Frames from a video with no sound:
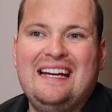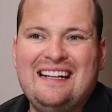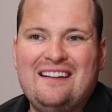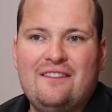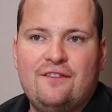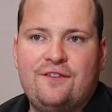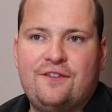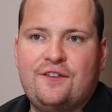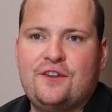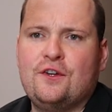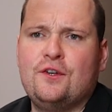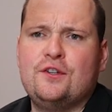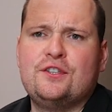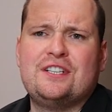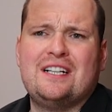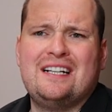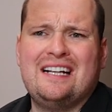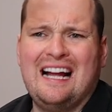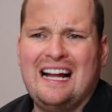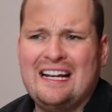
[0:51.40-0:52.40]
in
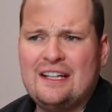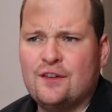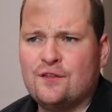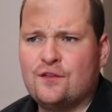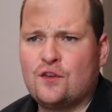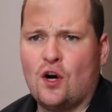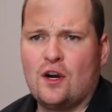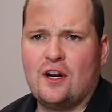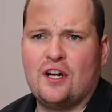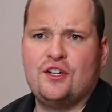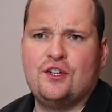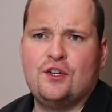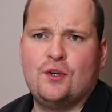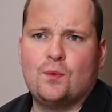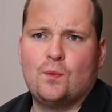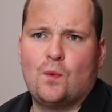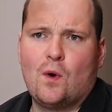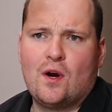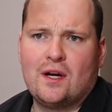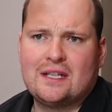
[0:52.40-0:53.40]
Fusion and you've got a
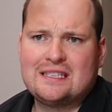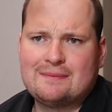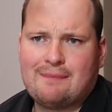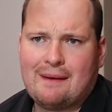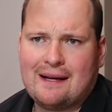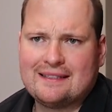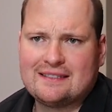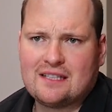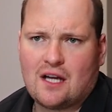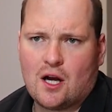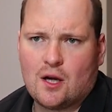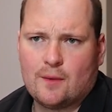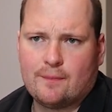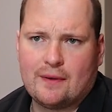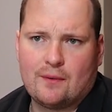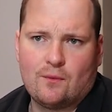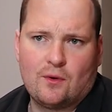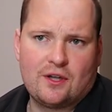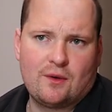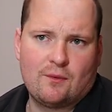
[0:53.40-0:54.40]
new workspace
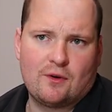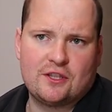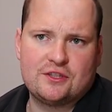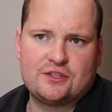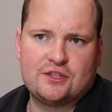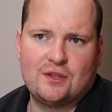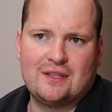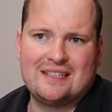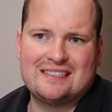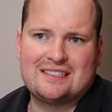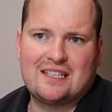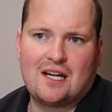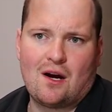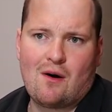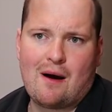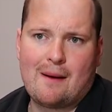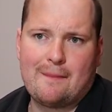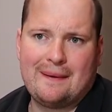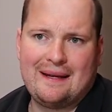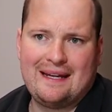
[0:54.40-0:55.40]
open. What you want to do is
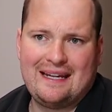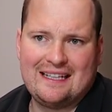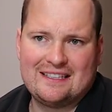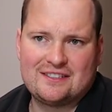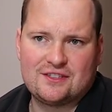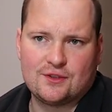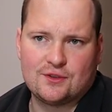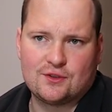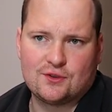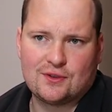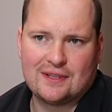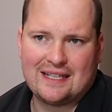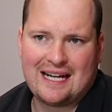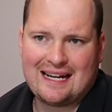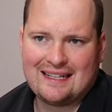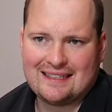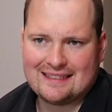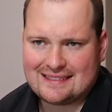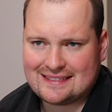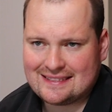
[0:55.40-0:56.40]
go up here to
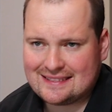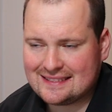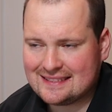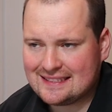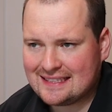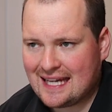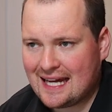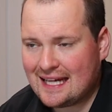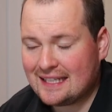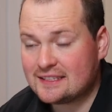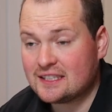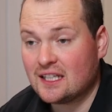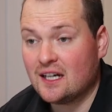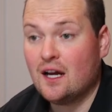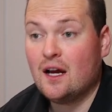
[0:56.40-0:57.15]
create a sketch.